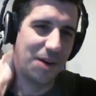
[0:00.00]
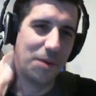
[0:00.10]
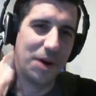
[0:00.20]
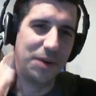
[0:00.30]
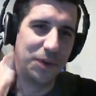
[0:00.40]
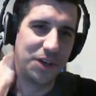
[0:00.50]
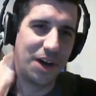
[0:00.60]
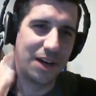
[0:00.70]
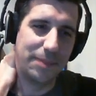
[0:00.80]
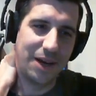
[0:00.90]
not what we're
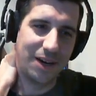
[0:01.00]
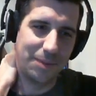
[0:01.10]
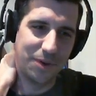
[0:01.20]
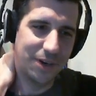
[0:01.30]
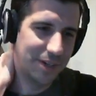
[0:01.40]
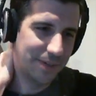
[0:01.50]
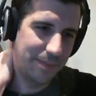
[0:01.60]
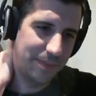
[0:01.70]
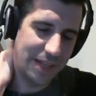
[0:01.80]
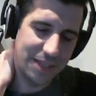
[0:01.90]
talking about anymore.
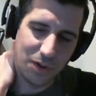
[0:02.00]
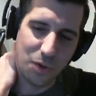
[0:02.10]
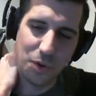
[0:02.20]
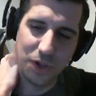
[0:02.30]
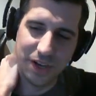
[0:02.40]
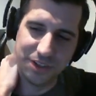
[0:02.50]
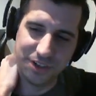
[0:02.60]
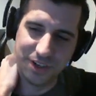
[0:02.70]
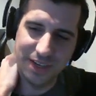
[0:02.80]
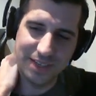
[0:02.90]
That's a whole
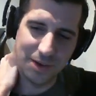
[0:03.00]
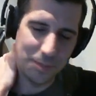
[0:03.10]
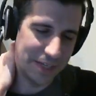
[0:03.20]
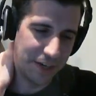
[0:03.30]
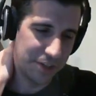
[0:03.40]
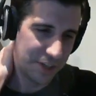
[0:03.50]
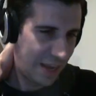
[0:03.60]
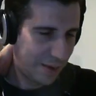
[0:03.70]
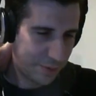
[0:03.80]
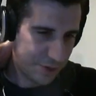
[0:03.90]
other, it's almost another
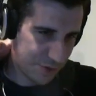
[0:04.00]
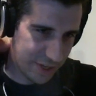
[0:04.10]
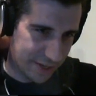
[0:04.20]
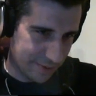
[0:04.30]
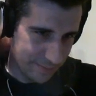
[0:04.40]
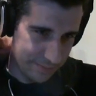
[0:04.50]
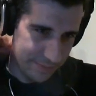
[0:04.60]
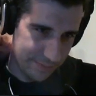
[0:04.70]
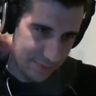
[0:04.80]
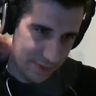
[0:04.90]
language, really.
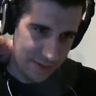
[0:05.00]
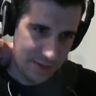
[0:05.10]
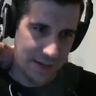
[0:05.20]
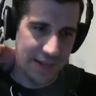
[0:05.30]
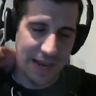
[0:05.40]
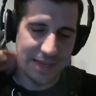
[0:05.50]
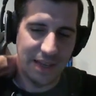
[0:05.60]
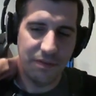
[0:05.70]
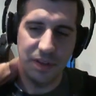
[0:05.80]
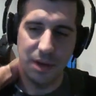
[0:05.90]
It has
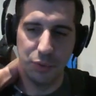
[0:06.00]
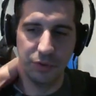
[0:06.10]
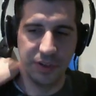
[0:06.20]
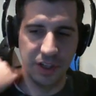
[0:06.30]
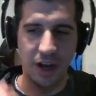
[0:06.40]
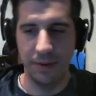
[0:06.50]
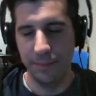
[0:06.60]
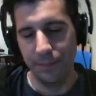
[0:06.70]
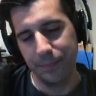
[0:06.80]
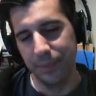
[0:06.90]
definitely improved a
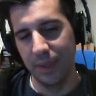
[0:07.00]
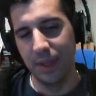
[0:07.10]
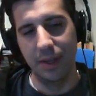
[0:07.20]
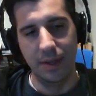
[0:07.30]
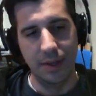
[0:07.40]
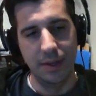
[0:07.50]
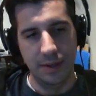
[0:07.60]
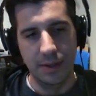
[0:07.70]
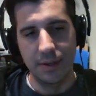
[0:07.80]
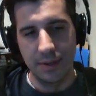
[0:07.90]
lot.
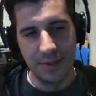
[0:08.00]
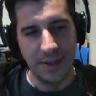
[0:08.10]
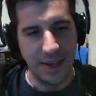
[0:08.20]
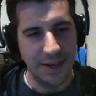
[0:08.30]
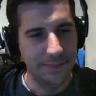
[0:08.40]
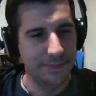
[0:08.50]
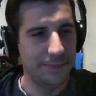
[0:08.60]
So yeah.